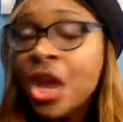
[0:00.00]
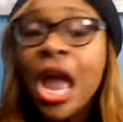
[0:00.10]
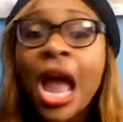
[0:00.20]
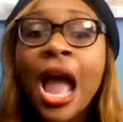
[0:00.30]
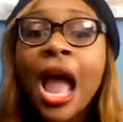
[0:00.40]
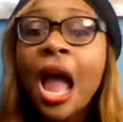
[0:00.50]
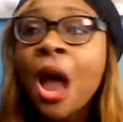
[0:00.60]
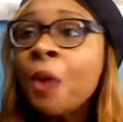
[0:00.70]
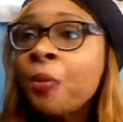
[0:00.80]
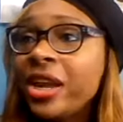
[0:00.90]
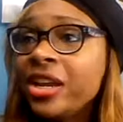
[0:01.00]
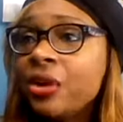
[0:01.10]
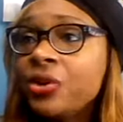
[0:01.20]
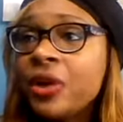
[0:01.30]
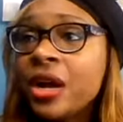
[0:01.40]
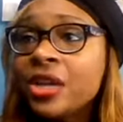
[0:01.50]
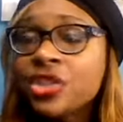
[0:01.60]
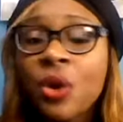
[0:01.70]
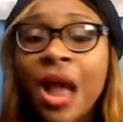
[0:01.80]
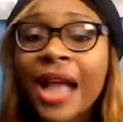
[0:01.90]
I'm waiting on you to hush so
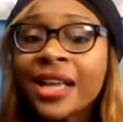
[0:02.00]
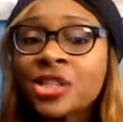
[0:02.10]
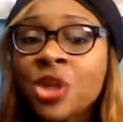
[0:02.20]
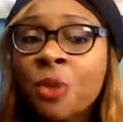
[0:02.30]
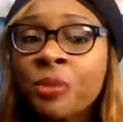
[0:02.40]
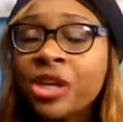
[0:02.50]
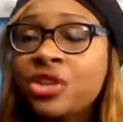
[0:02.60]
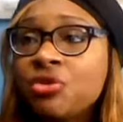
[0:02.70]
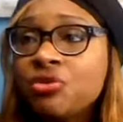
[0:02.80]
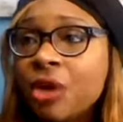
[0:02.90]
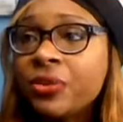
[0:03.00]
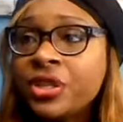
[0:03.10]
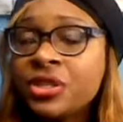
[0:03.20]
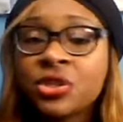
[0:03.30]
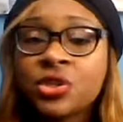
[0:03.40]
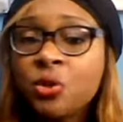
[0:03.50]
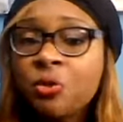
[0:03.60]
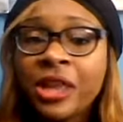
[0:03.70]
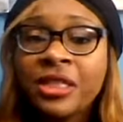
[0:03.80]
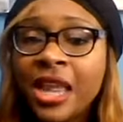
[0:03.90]
I can talk, because you know this is a
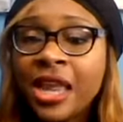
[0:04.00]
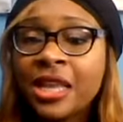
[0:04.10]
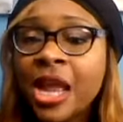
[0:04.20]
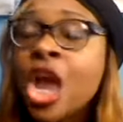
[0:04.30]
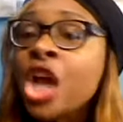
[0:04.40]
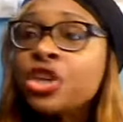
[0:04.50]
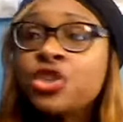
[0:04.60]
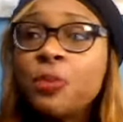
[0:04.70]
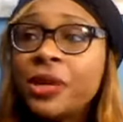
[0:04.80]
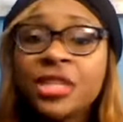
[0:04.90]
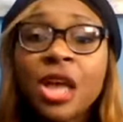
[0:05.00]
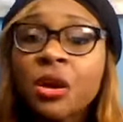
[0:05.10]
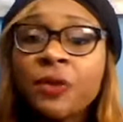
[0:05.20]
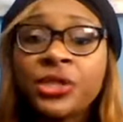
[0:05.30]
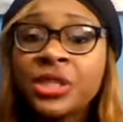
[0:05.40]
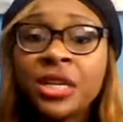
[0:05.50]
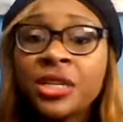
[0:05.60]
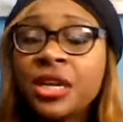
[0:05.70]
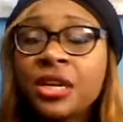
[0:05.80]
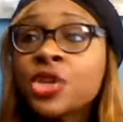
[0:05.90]
two-way thing now, because you've been talking for 10
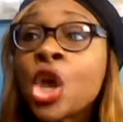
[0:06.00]
years.